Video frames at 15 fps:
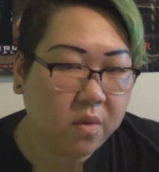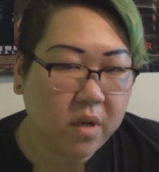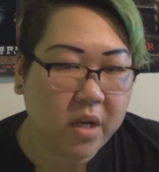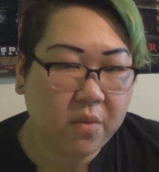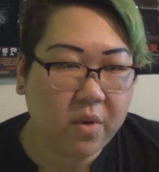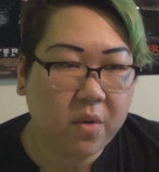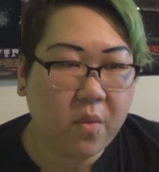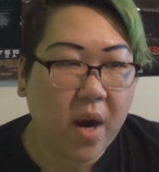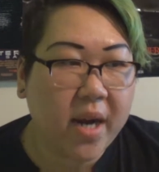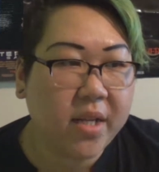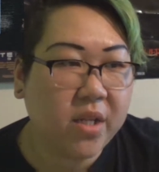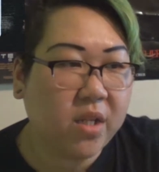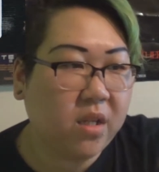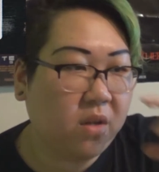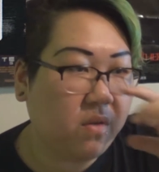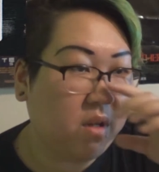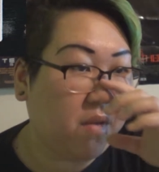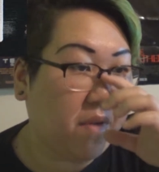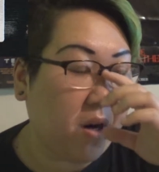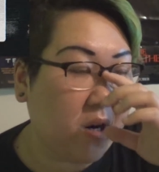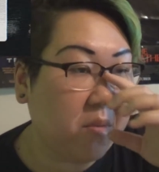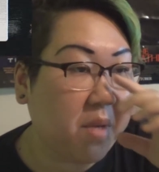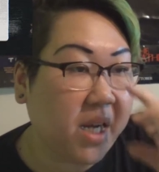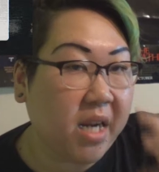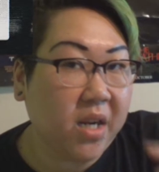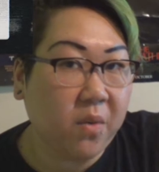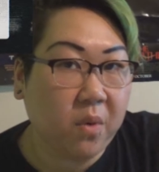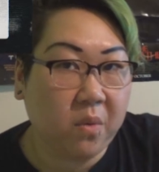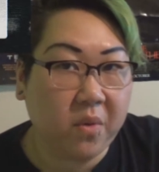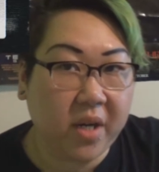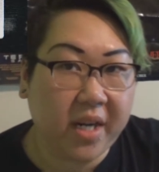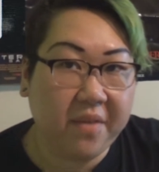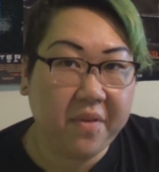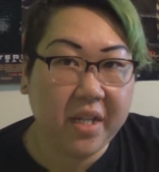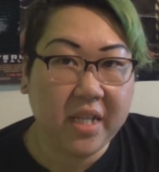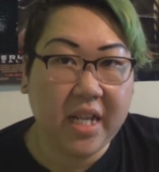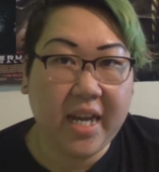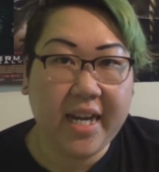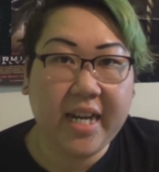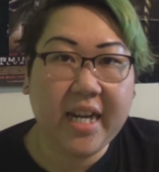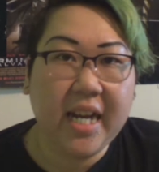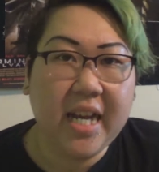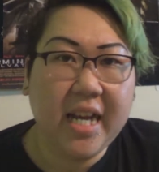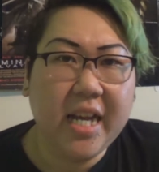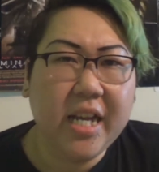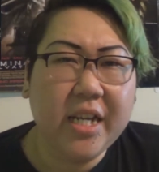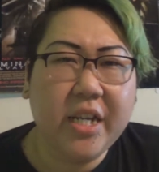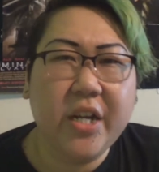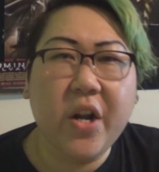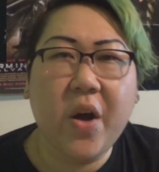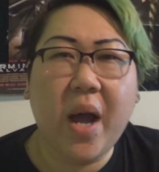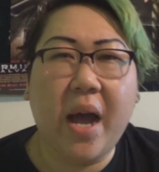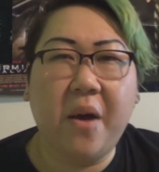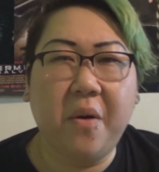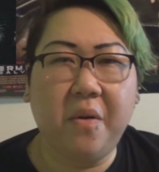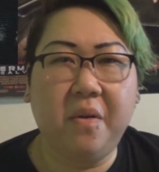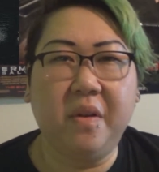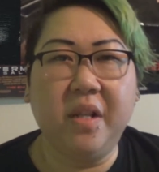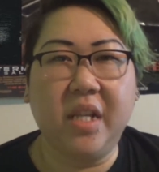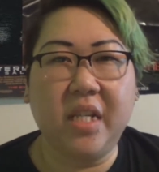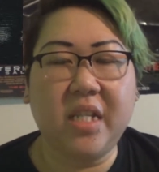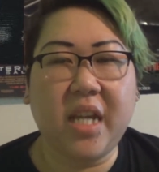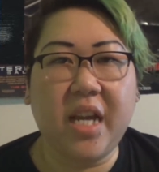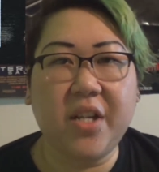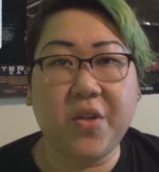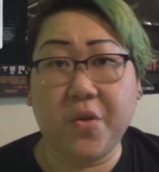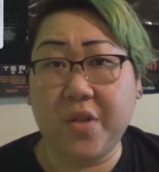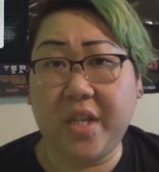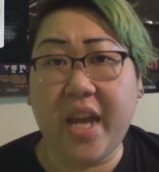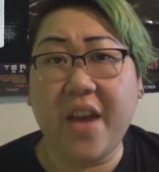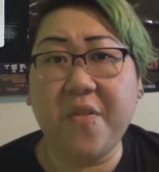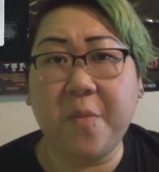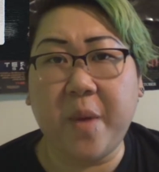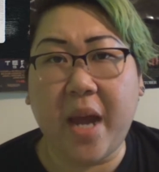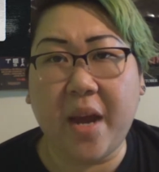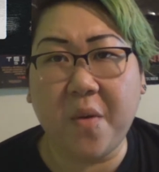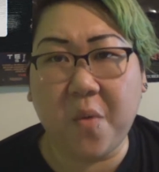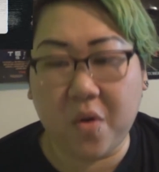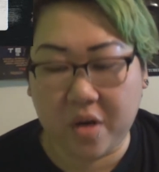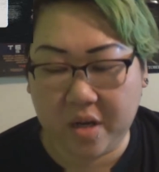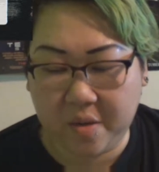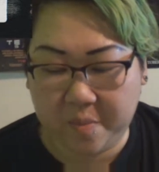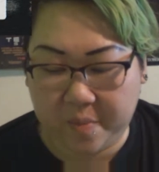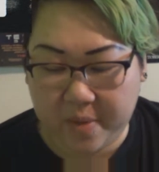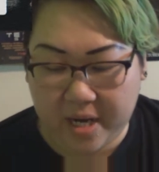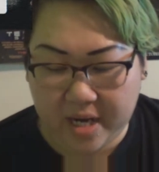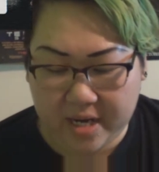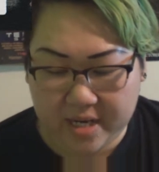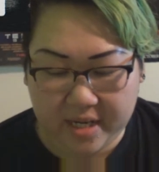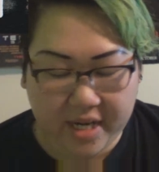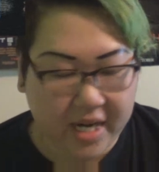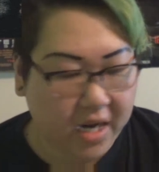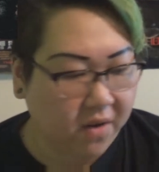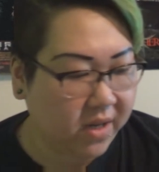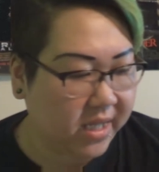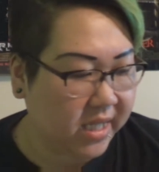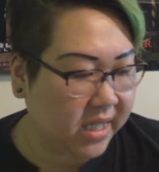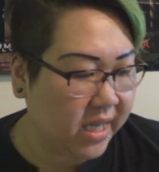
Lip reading: It rewinds to the very beginning where we're given, like, you know how in the States there's the FBI warning, but here it's